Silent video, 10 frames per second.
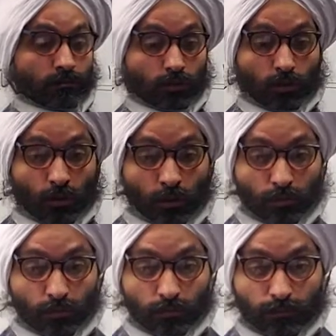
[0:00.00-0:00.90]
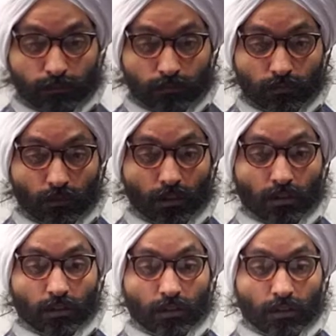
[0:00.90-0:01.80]
So
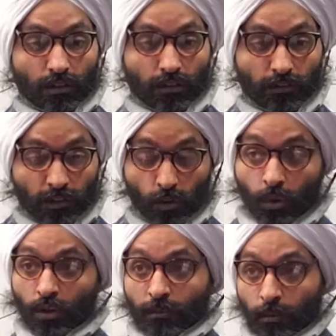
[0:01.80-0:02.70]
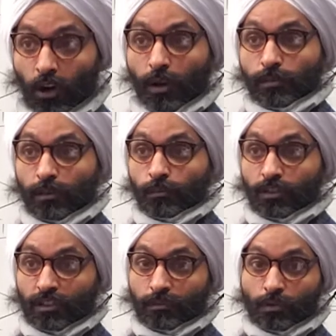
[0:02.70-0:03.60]
the core problem
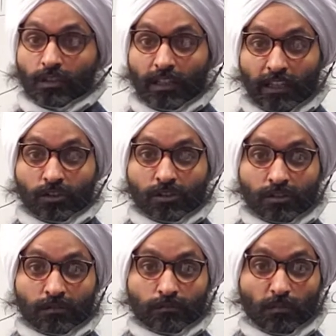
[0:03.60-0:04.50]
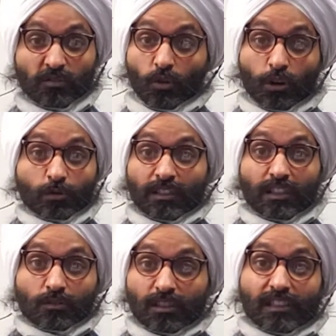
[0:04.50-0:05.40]
with communication, before we
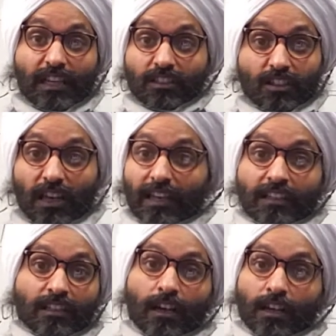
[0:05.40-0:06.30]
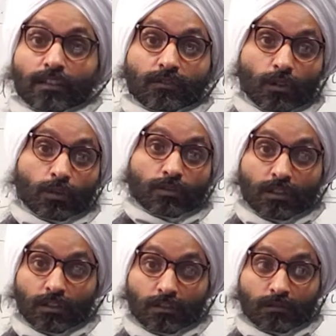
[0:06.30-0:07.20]
can really get to any kind of
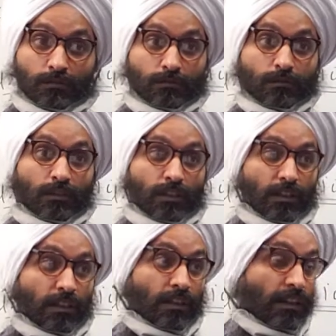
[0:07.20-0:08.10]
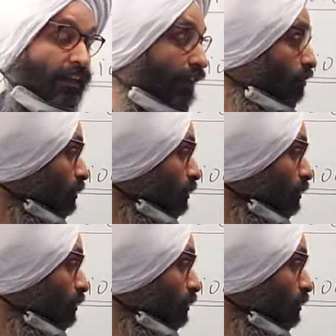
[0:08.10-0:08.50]
coaching, is